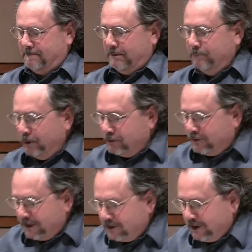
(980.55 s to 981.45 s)

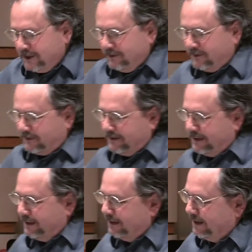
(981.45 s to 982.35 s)
Musicians,
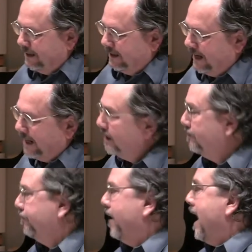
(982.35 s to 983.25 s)
and in
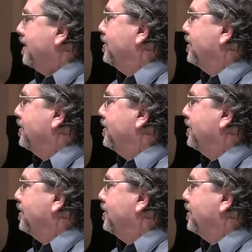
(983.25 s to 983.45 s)
fact,